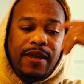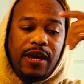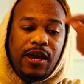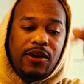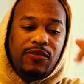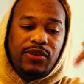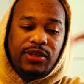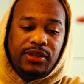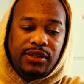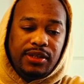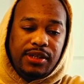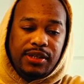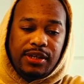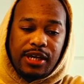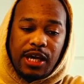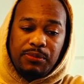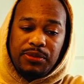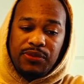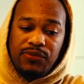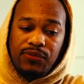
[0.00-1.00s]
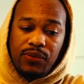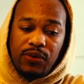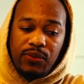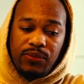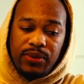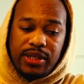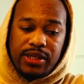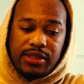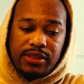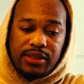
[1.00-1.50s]
everything happens for a
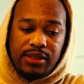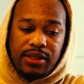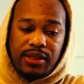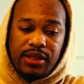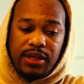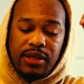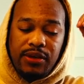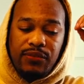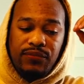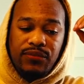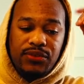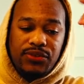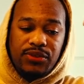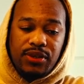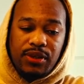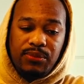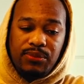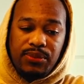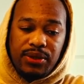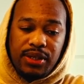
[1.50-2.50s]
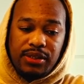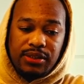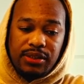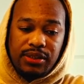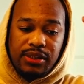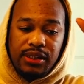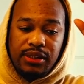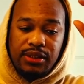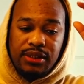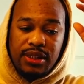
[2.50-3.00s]
reason, and for some
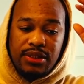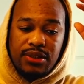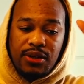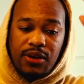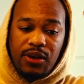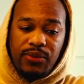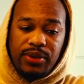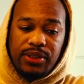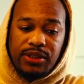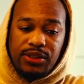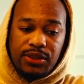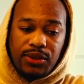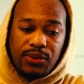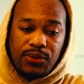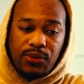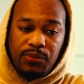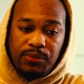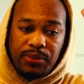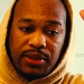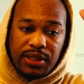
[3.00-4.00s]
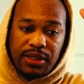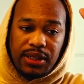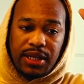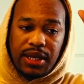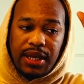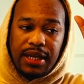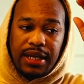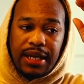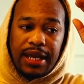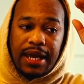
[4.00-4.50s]
reason, it just always told me
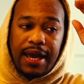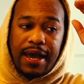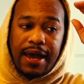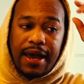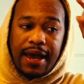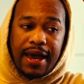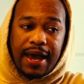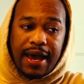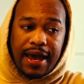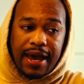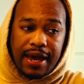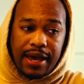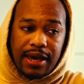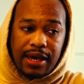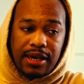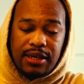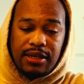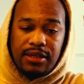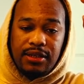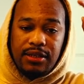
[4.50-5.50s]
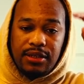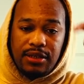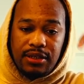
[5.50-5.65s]
that I